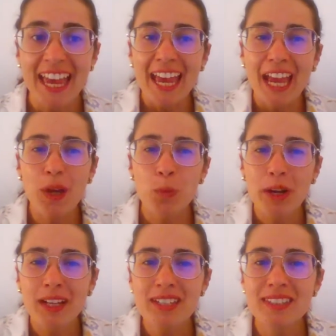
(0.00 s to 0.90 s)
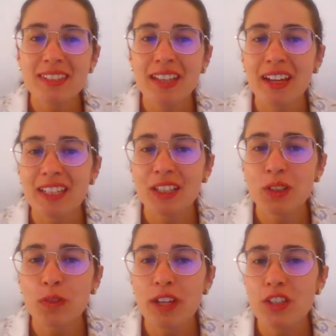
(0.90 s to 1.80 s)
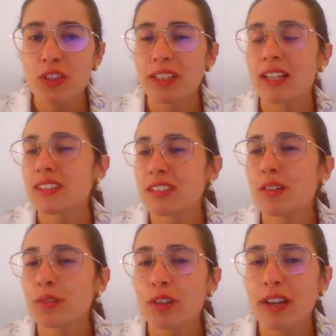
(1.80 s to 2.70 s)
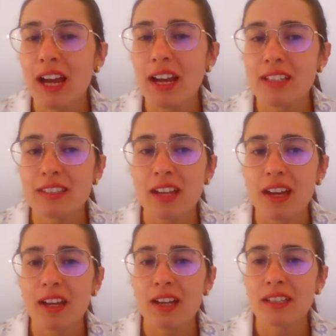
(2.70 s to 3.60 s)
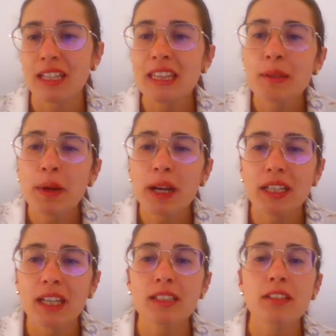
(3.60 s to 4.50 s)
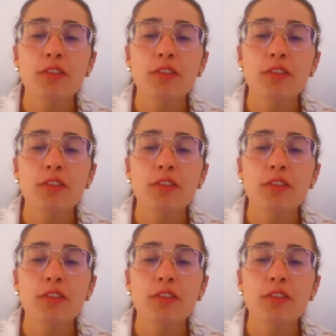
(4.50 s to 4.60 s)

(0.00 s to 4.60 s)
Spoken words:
And what is that innovation that Sungrow has in the market